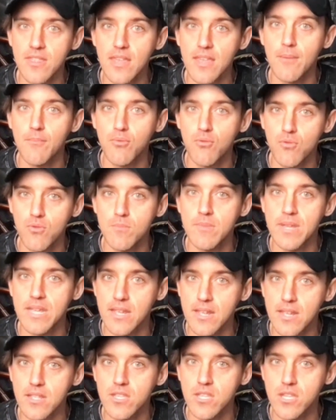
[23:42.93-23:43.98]
that pulled
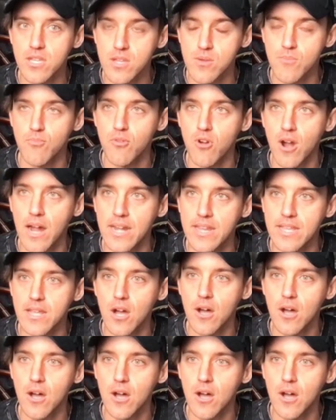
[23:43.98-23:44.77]
me into sobriety.